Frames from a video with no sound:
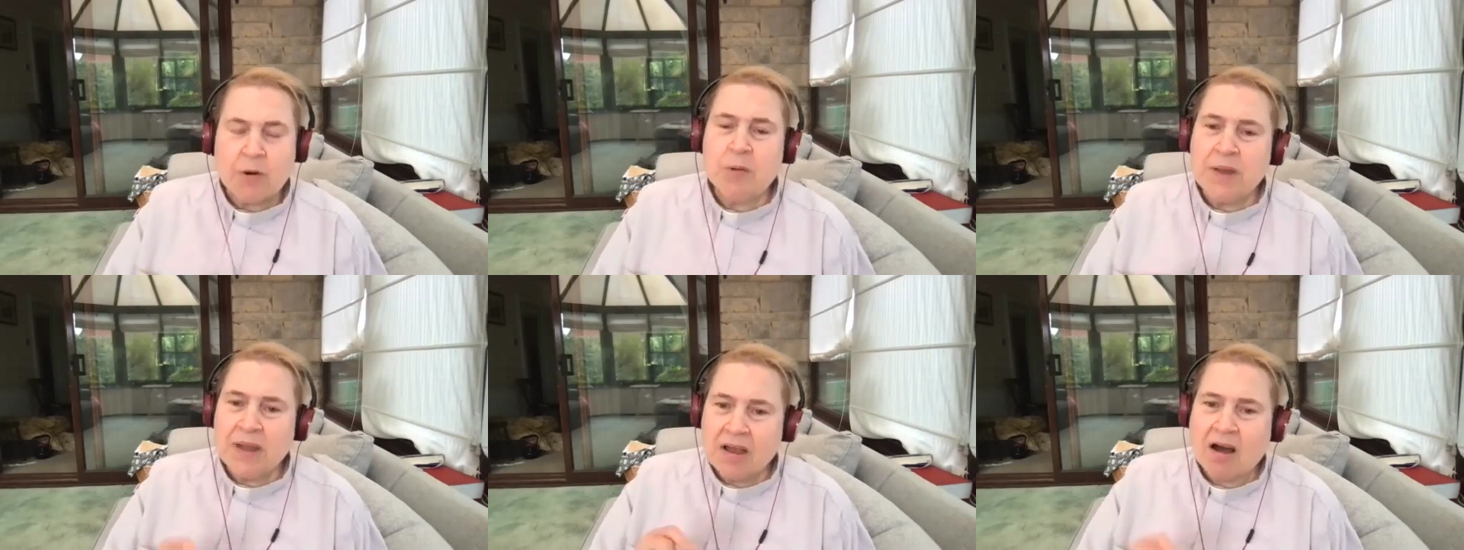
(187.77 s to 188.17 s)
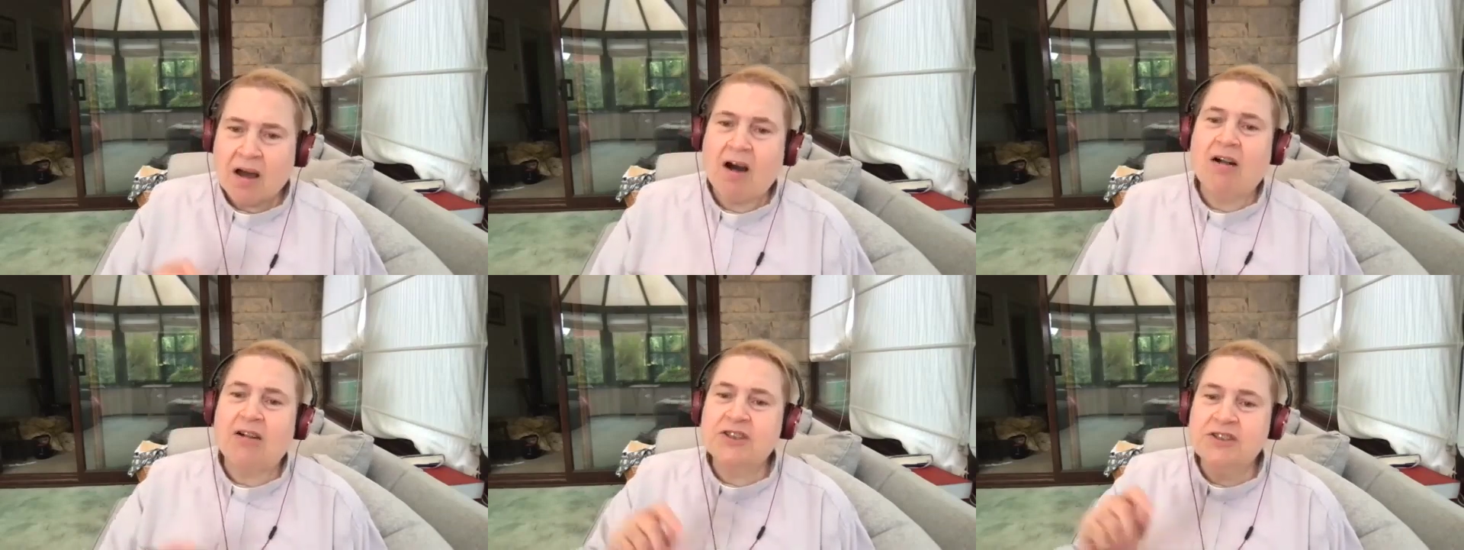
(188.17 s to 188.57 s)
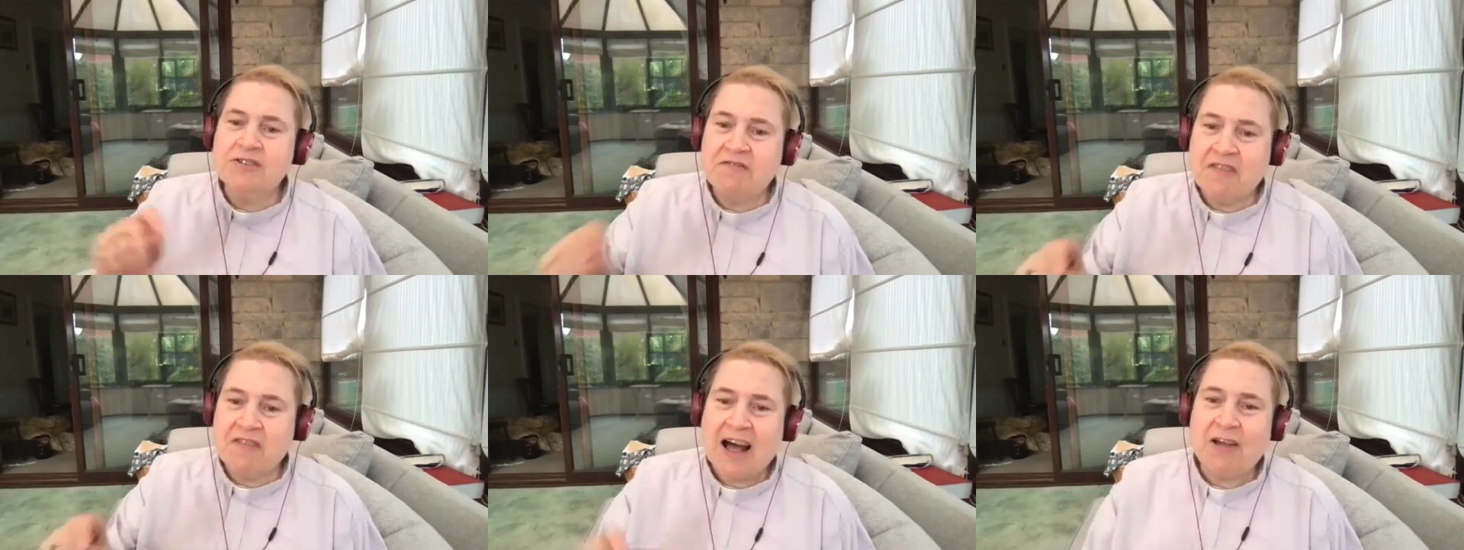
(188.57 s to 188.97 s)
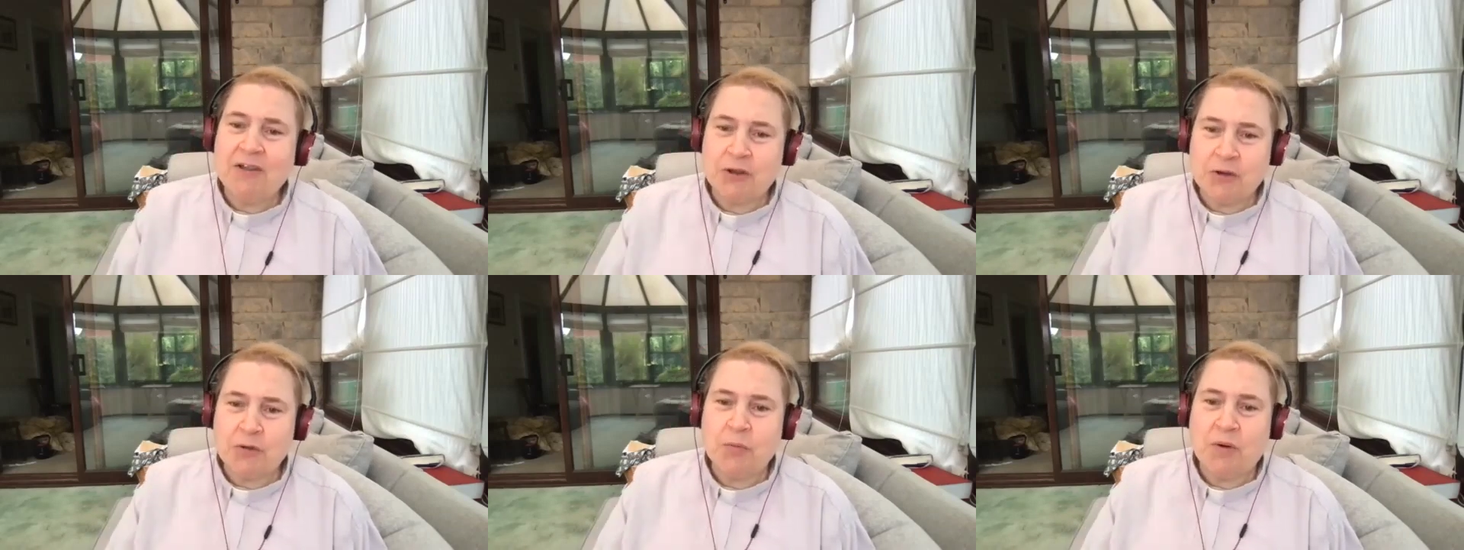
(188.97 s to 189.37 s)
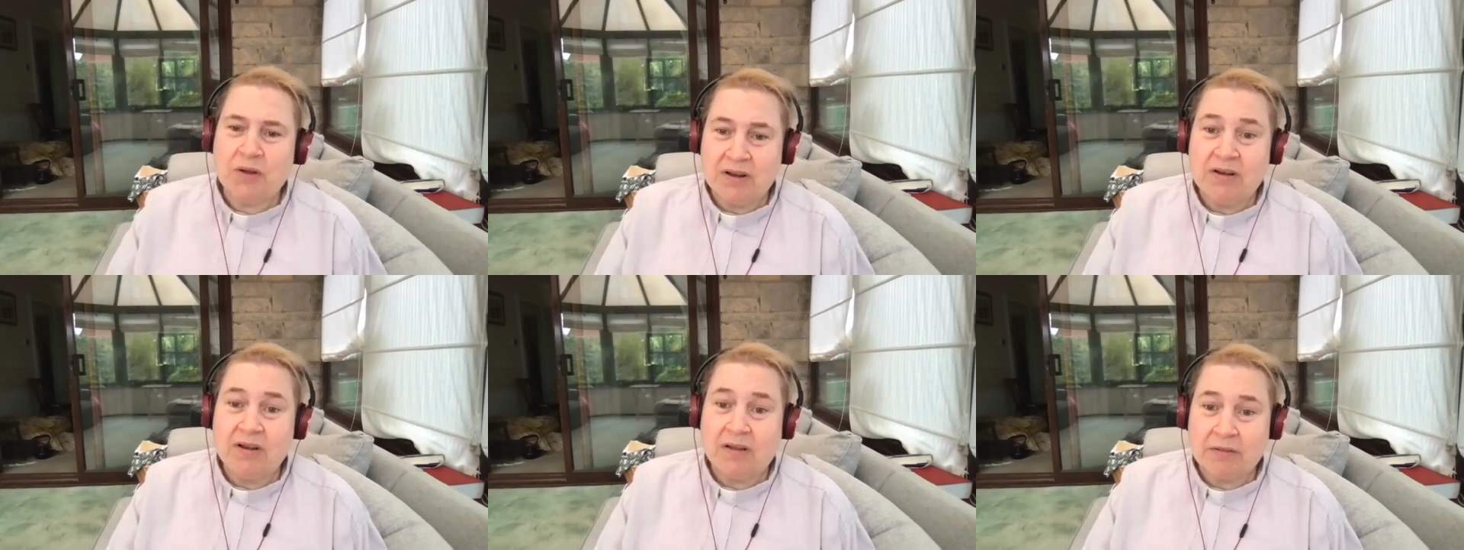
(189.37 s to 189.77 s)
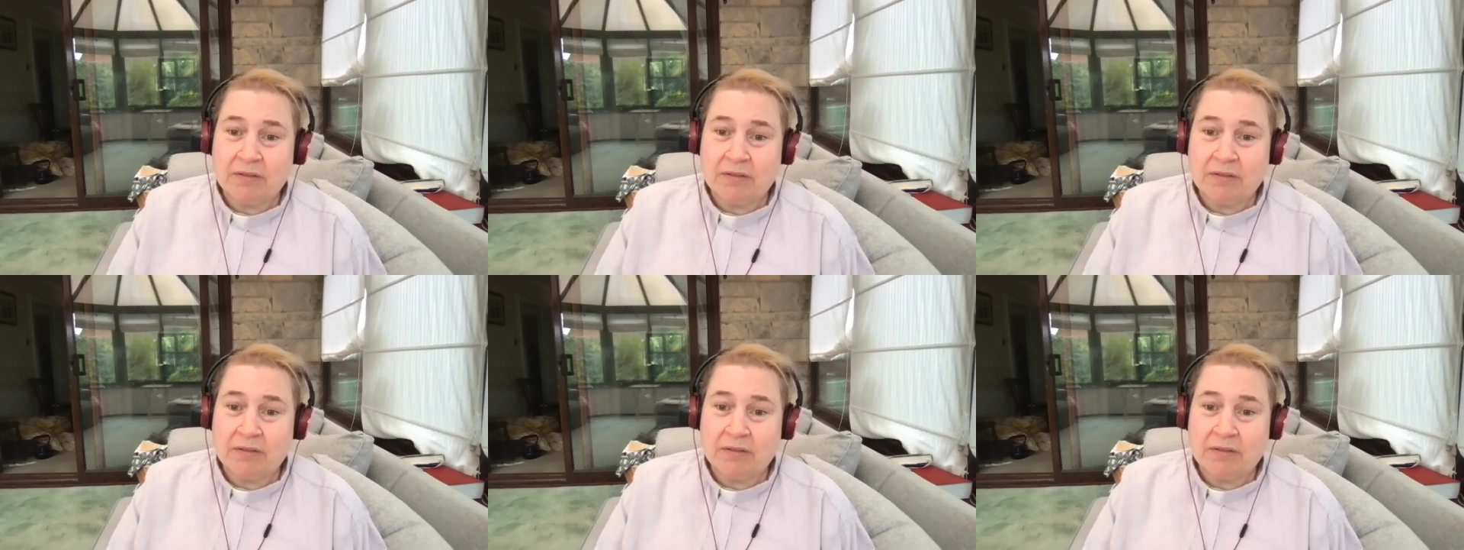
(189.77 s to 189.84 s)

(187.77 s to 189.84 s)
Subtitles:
are we called to value one another?